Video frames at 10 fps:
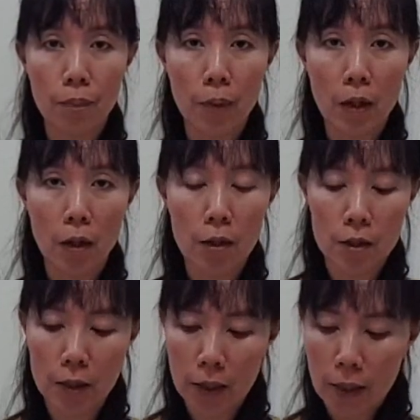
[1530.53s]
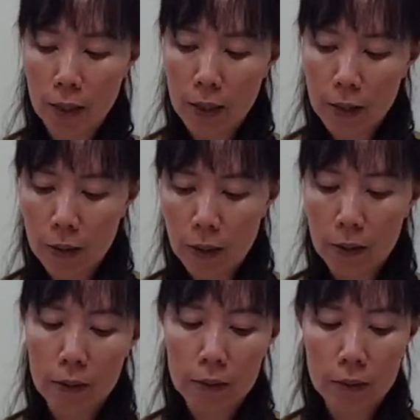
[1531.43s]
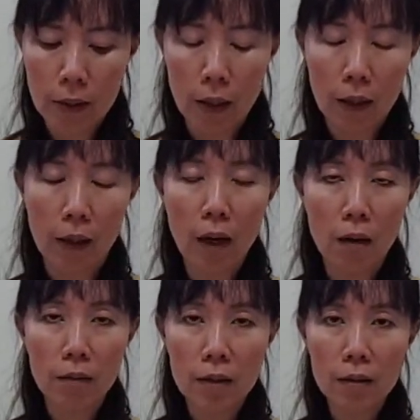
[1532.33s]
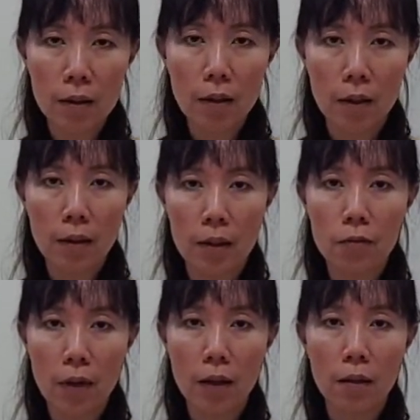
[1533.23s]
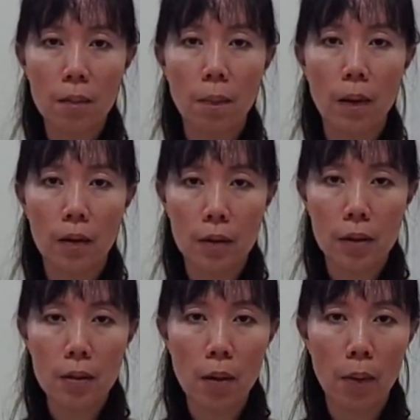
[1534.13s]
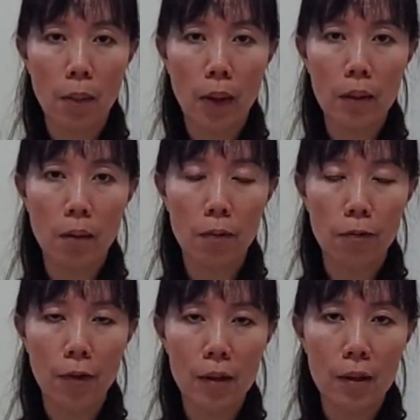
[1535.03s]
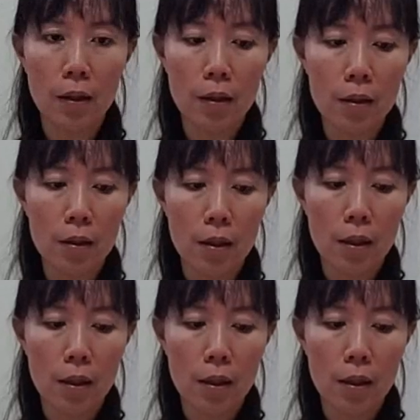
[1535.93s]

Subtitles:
because the grounding is very important when your feet, okay,